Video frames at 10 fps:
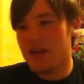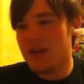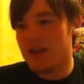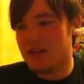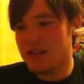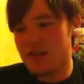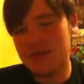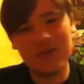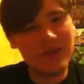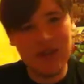and
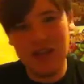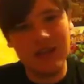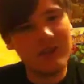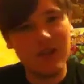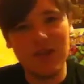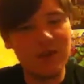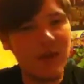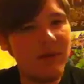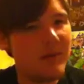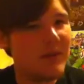that's why I love
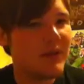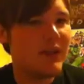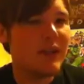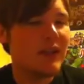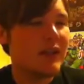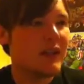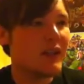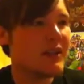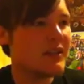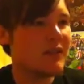Batman. But
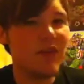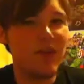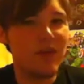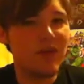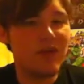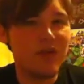this is the final